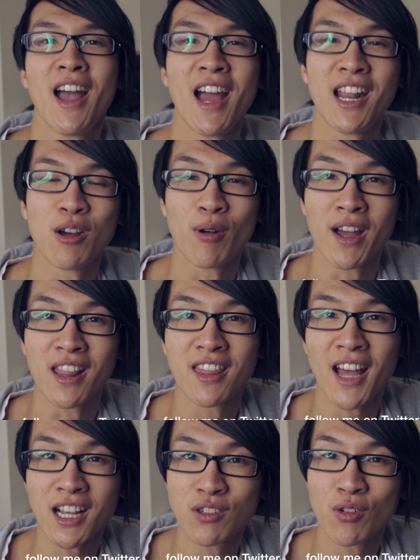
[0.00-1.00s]
Anyway,
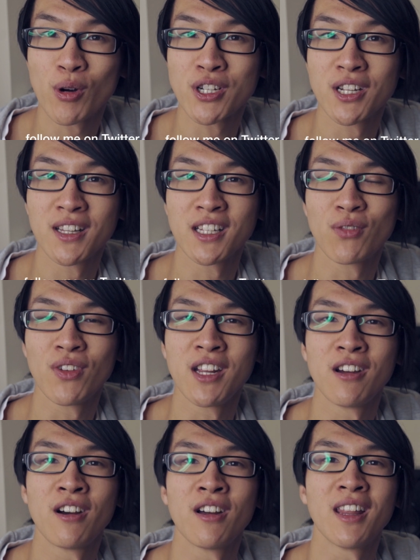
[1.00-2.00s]
thanks for watching this
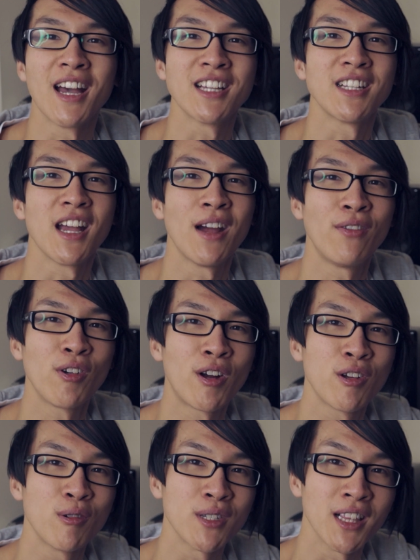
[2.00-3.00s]
video, thanks to
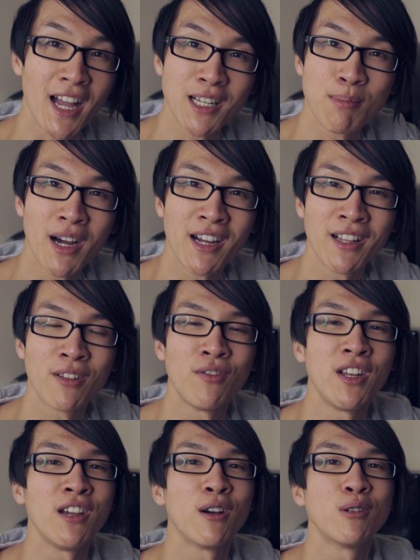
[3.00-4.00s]
everyone who's liked my other
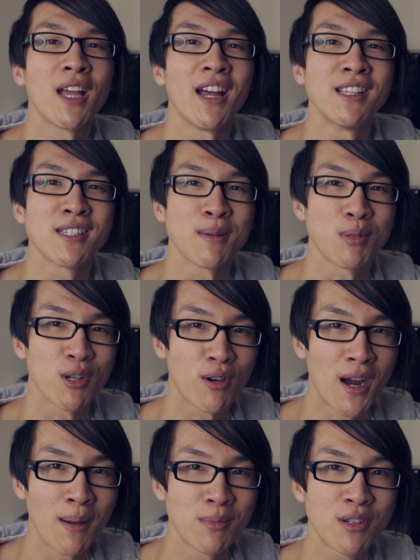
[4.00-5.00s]
videos and
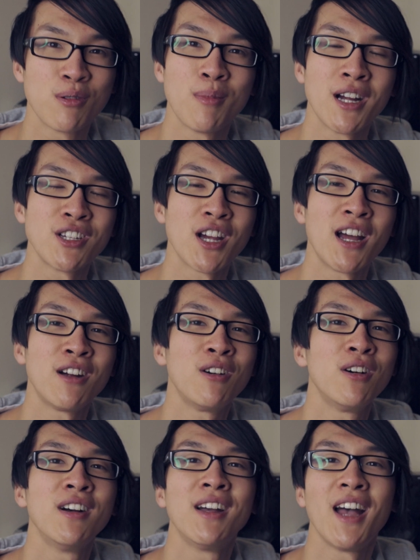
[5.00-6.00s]
subscribed to my
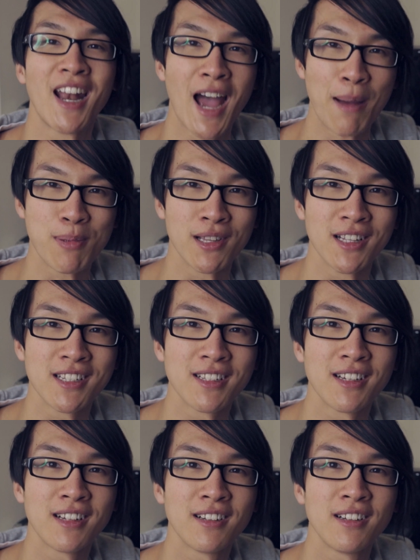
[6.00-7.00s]
channel, and happy
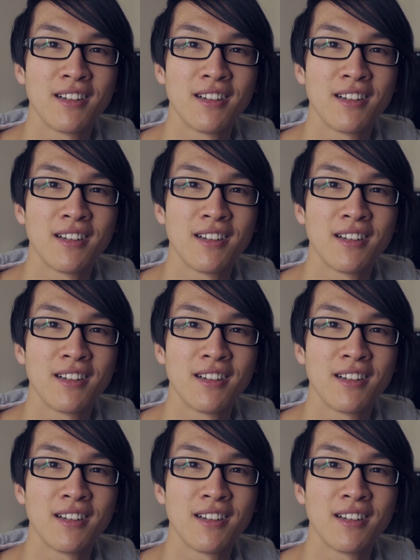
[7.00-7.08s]
listening.